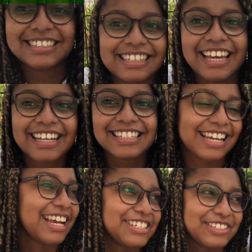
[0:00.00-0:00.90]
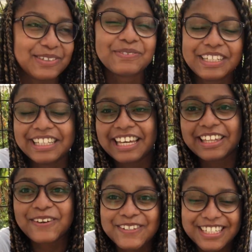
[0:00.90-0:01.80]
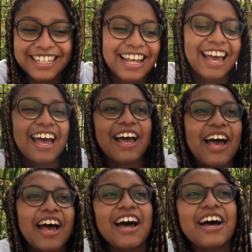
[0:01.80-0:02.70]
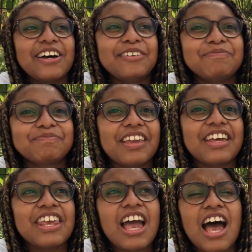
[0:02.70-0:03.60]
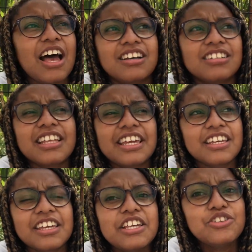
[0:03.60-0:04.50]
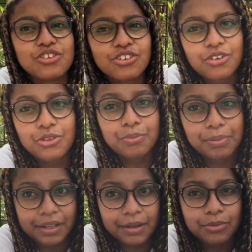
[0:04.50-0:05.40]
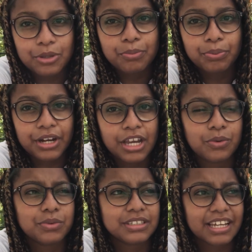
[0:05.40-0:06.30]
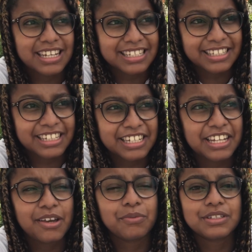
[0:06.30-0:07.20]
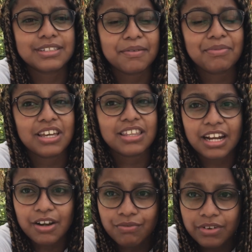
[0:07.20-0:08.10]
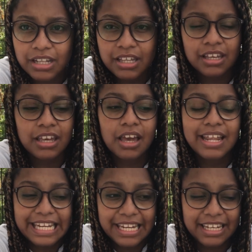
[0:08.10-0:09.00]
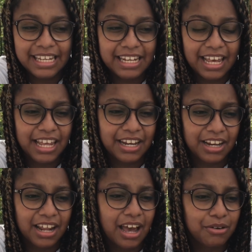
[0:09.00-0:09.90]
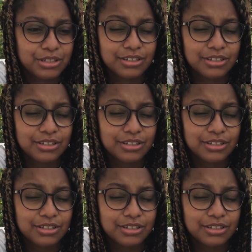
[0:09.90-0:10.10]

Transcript: yes, I just really like the ocean. And yeah, like in general, the break was excellent. It was something that I really needed and I was